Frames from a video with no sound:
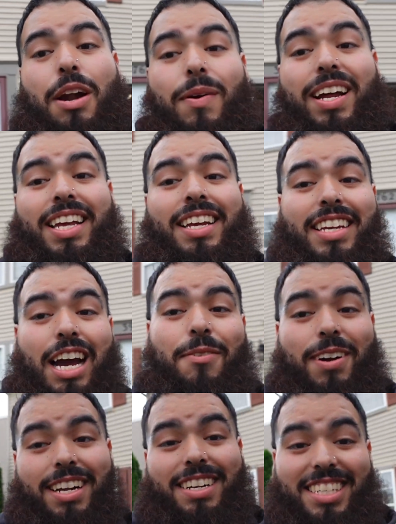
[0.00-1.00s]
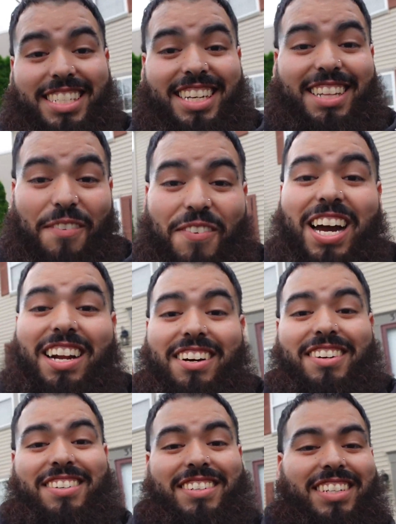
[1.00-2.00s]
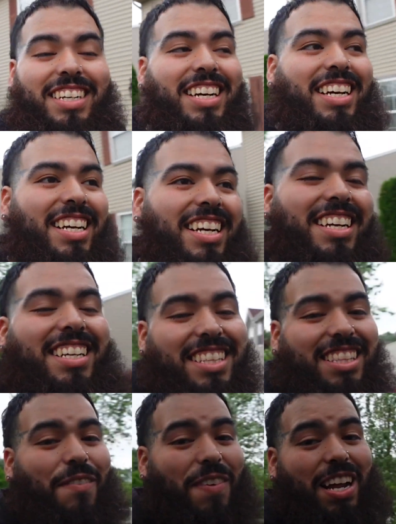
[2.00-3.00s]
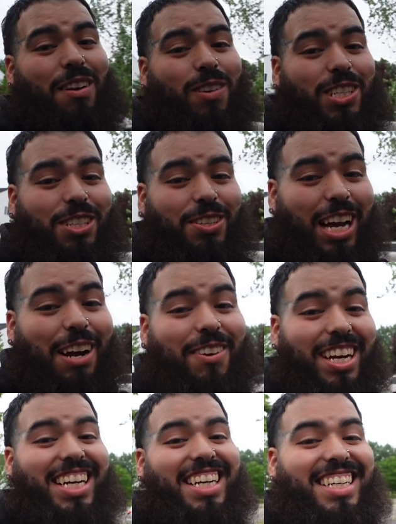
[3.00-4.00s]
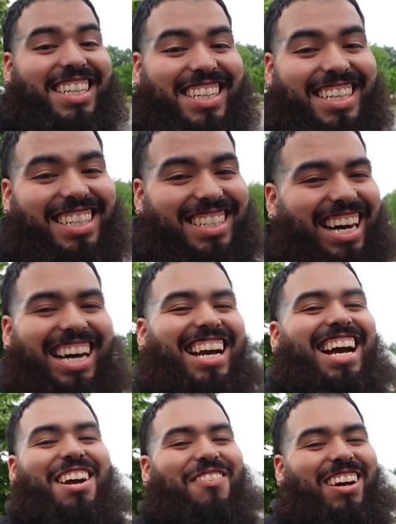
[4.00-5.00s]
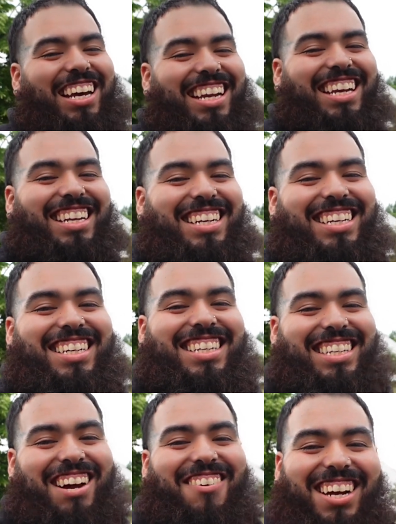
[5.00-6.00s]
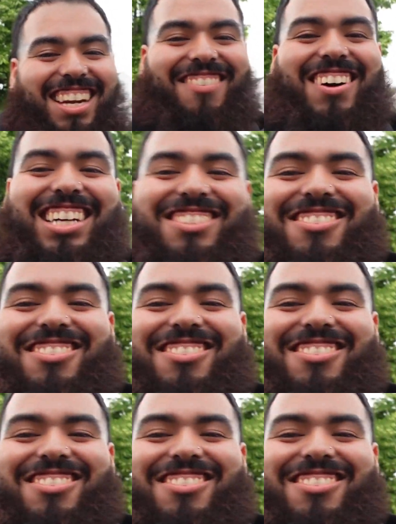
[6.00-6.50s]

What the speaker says: ready? Y'all ready to see the final result? Y'all ready? Nah, y'all ain't ready. Y'all ready? Watch.